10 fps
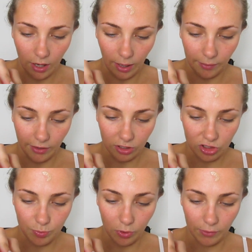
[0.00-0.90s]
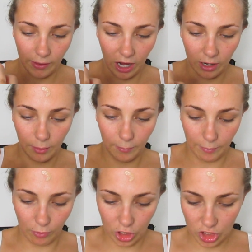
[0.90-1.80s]
I'm going to just put that on my
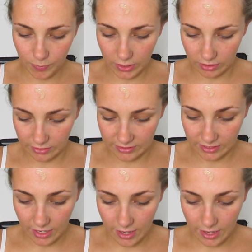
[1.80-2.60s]
brush because